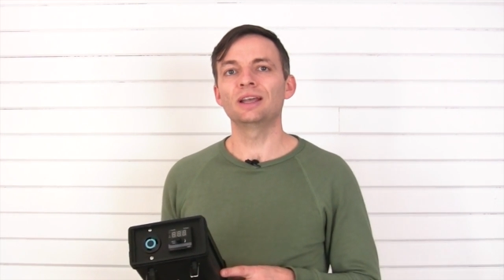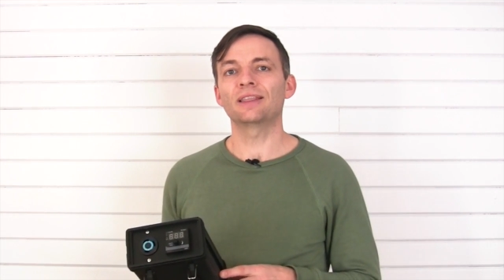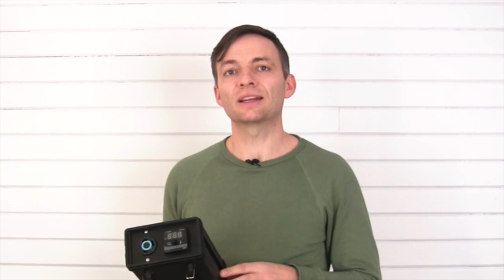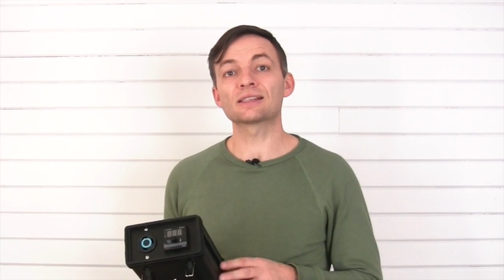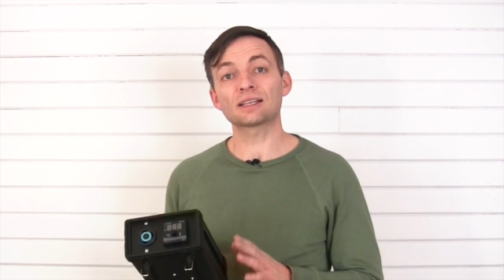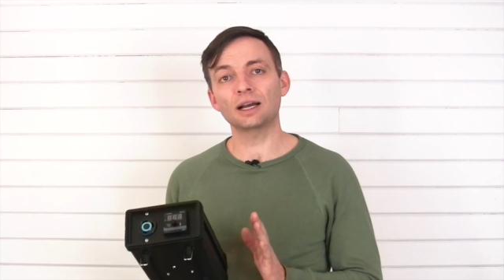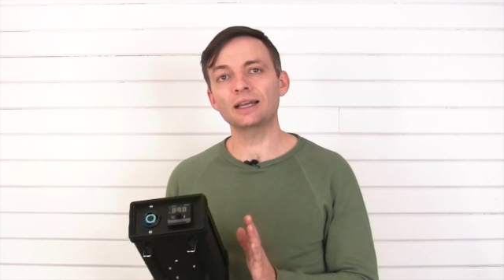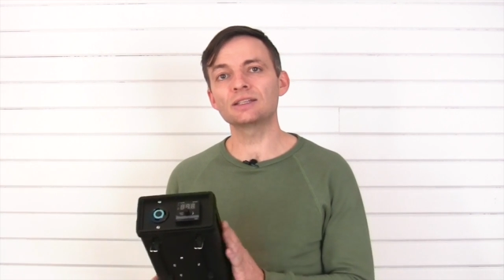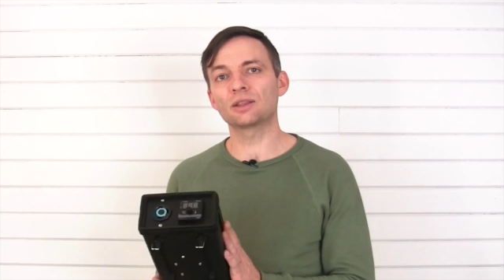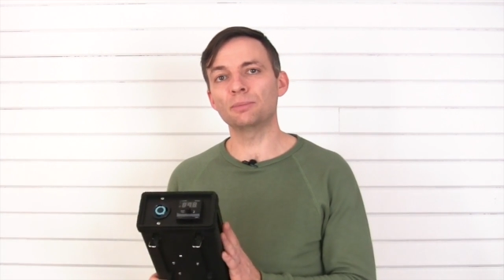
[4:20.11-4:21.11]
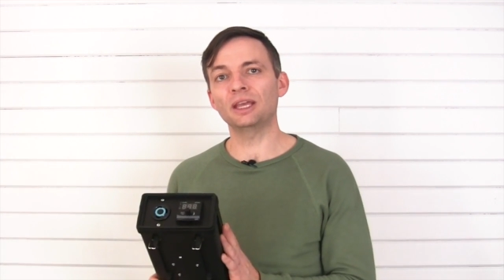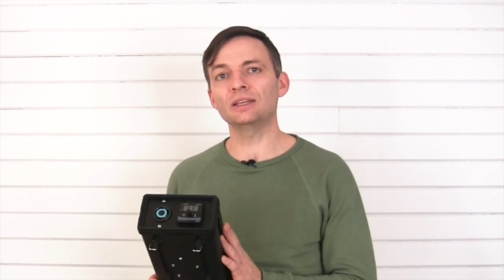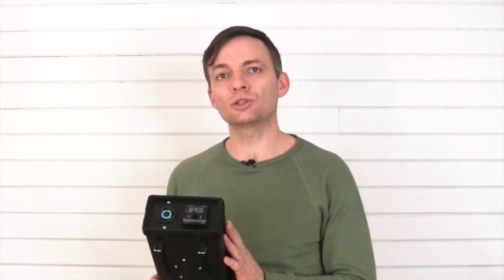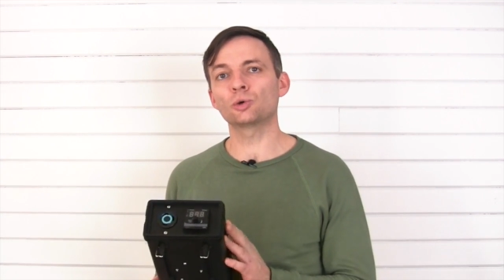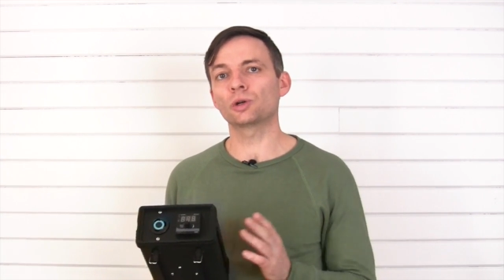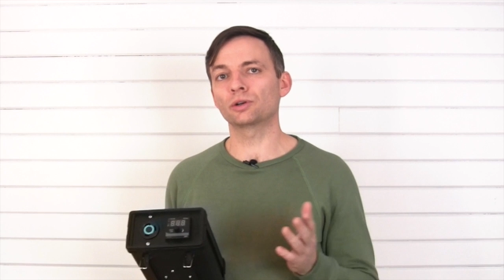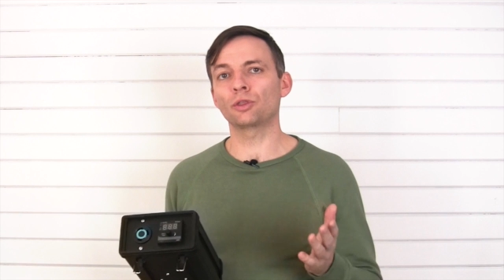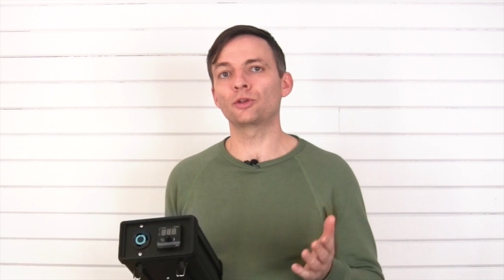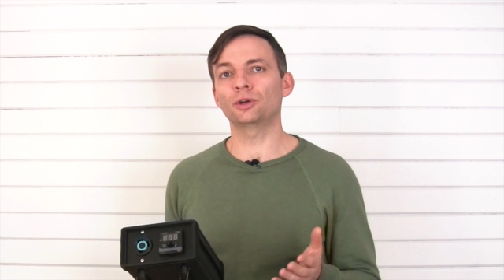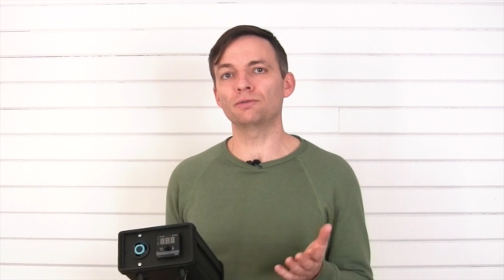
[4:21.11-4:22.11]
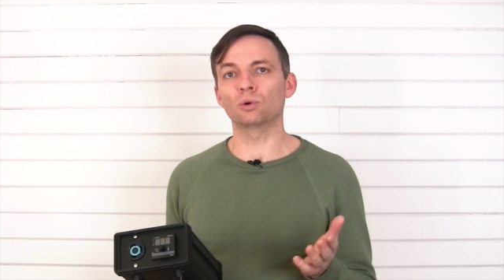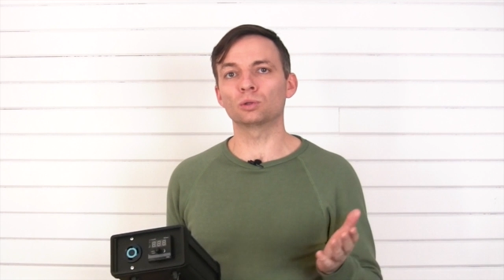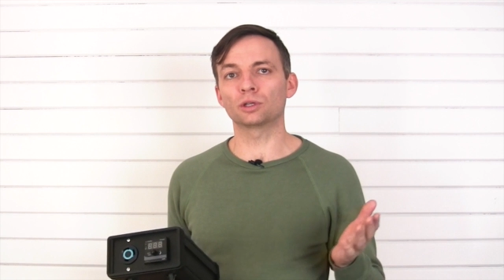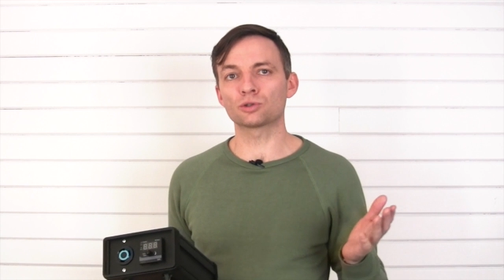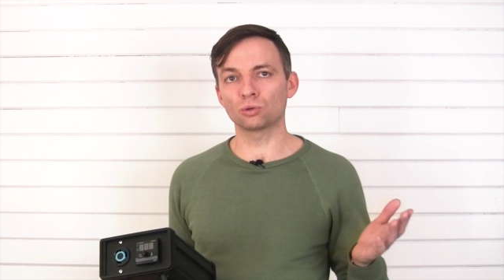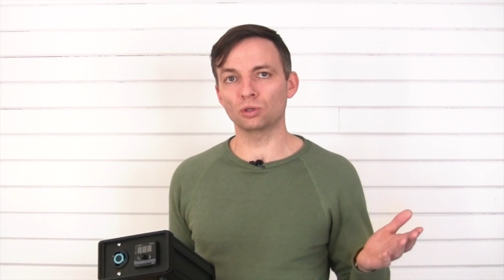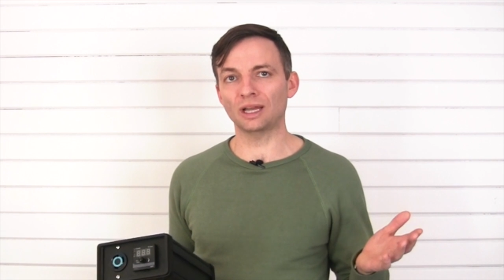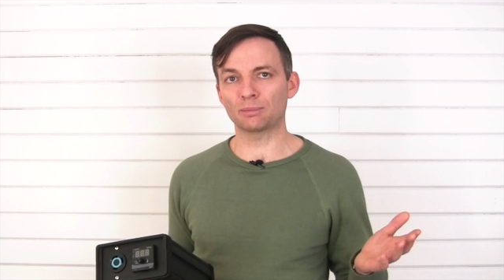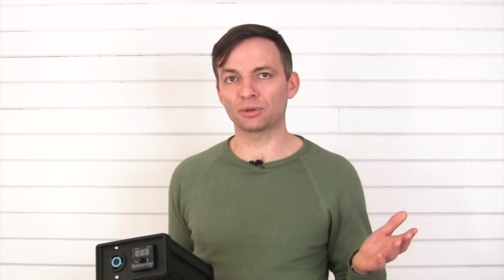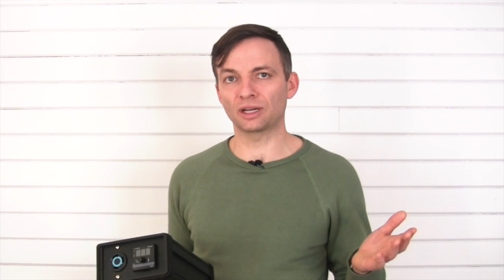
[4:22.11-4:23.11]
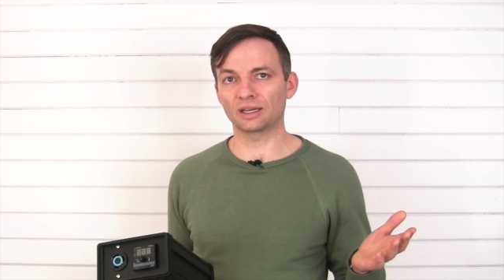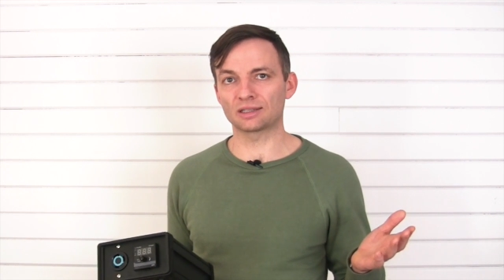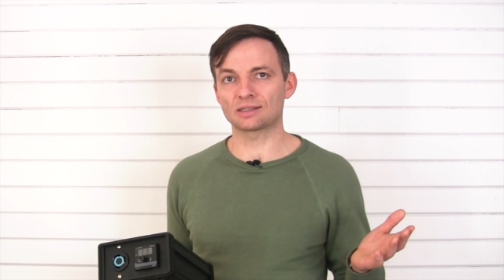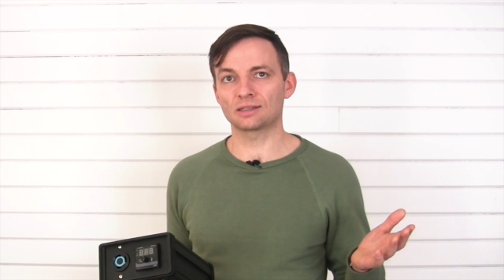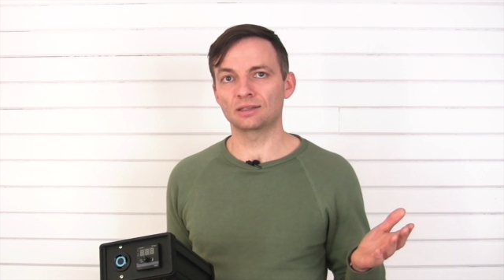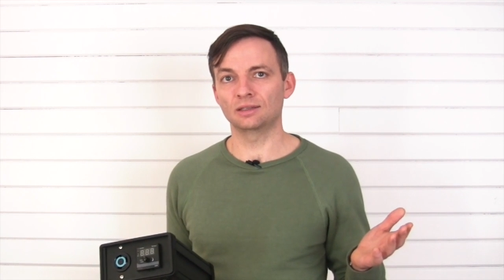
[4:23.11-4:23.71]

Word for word: that is tied to the main 230 volt control apparatus.